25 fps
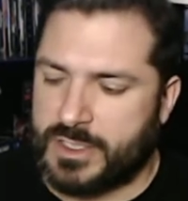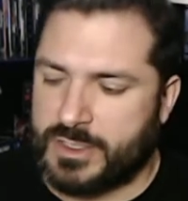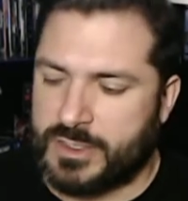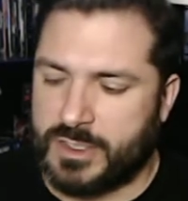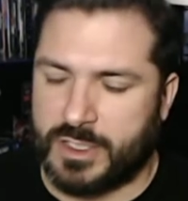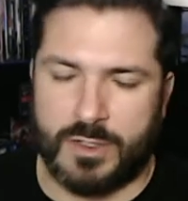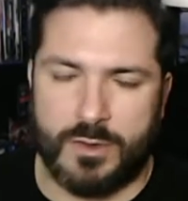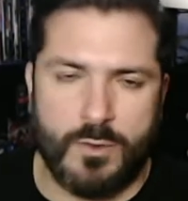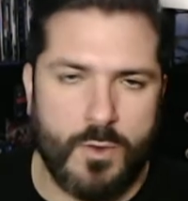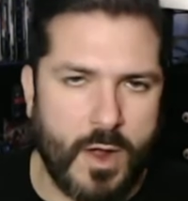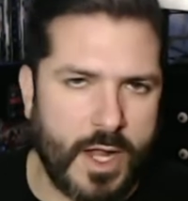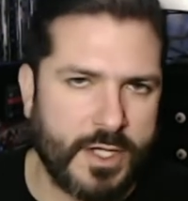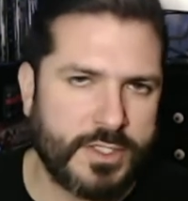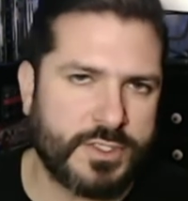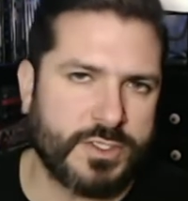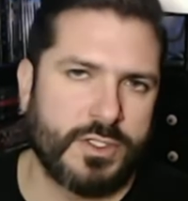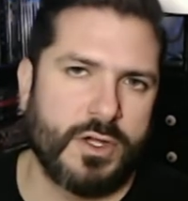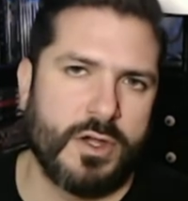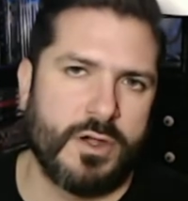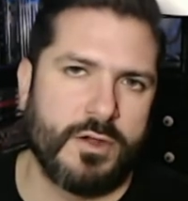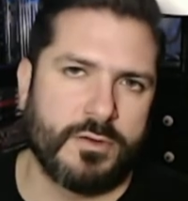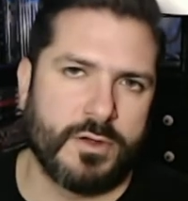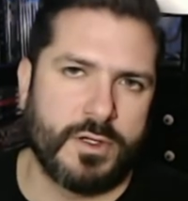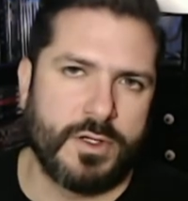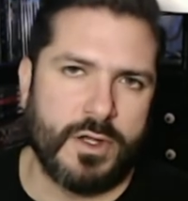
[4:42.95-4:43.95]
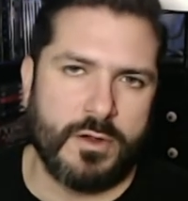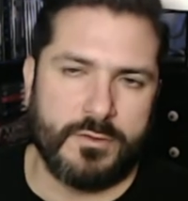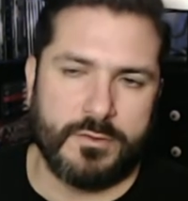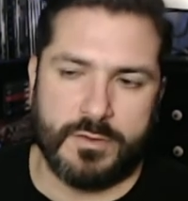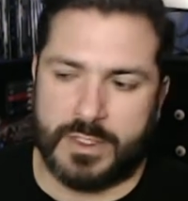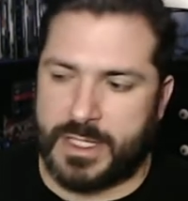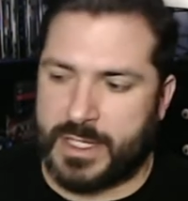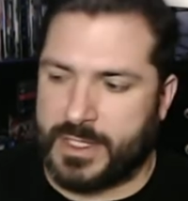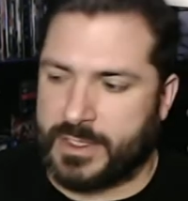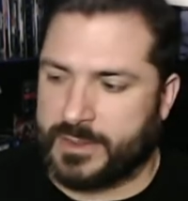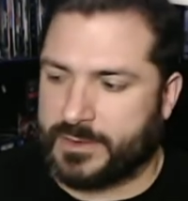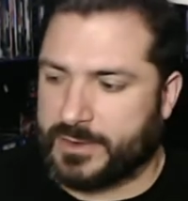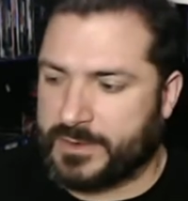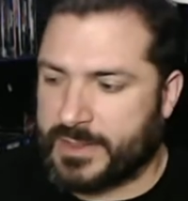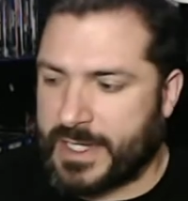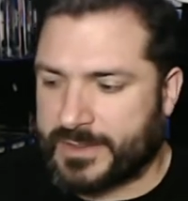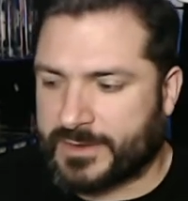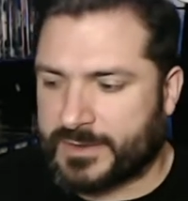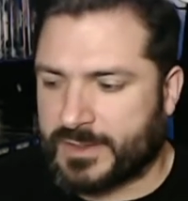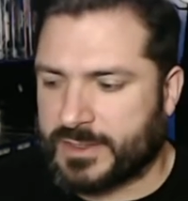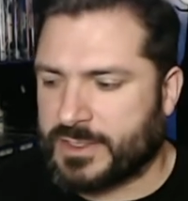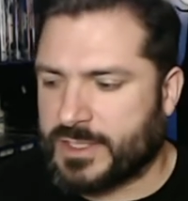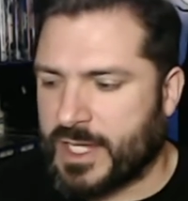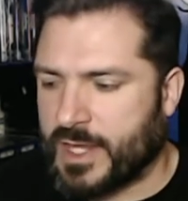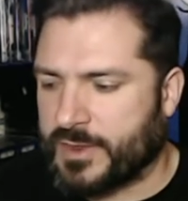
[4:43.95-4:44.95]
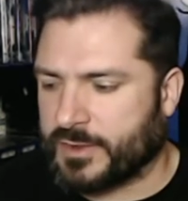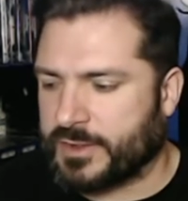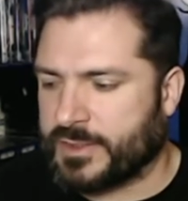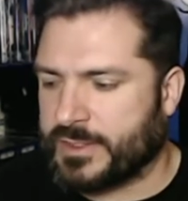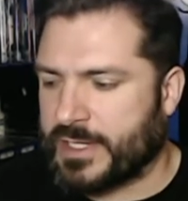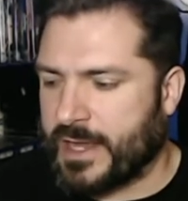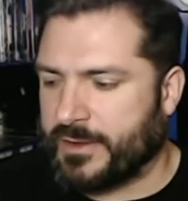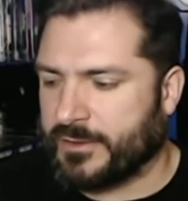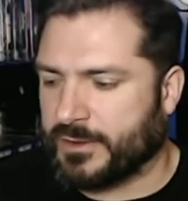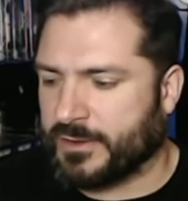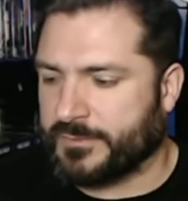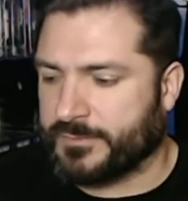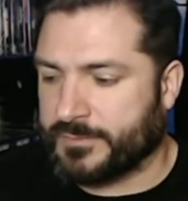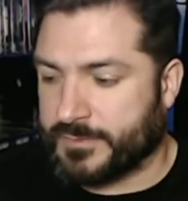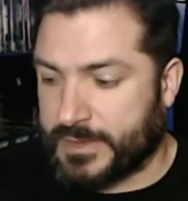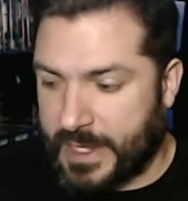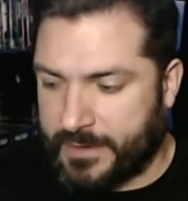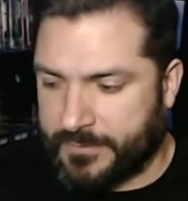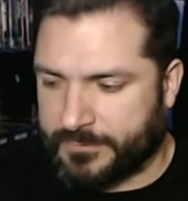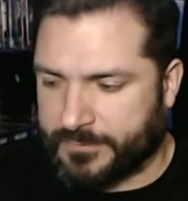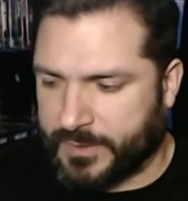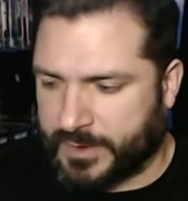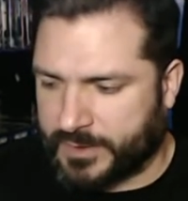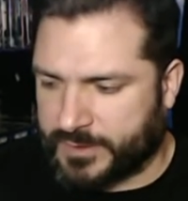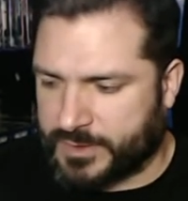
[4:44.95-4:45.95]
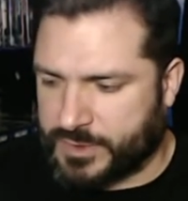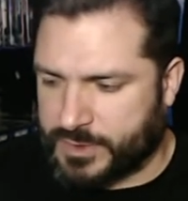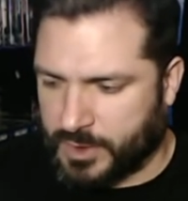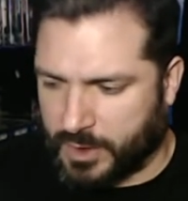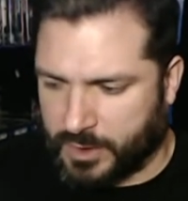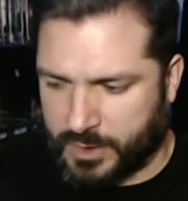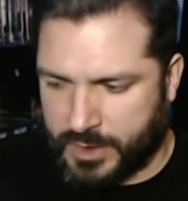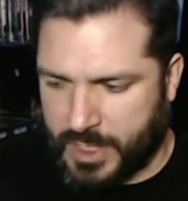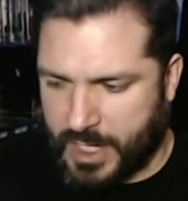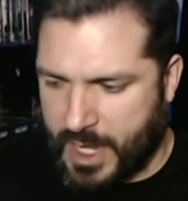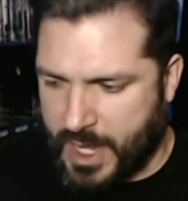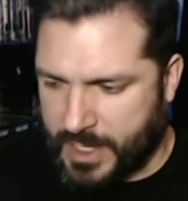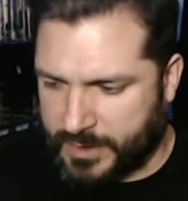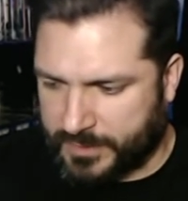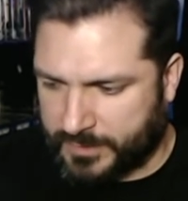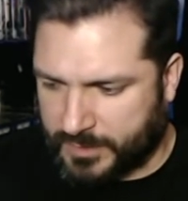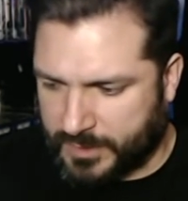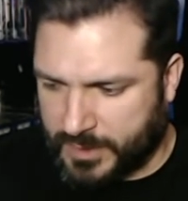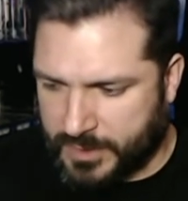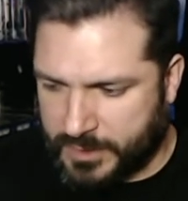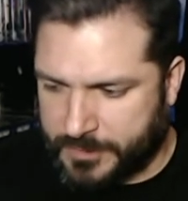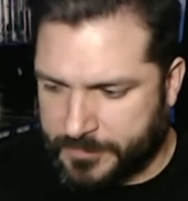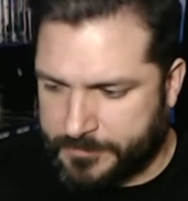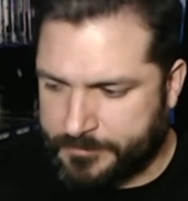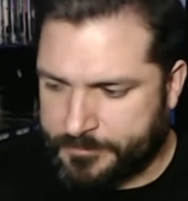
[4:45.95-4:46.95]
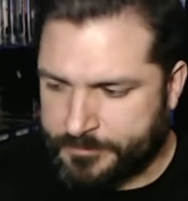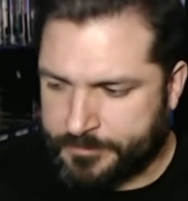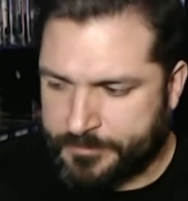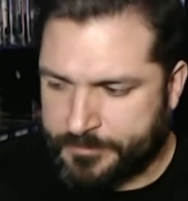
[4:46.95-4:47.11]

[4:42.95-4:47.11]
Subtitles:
You can watch it over and over again. And that's another Netflix juggernaut. So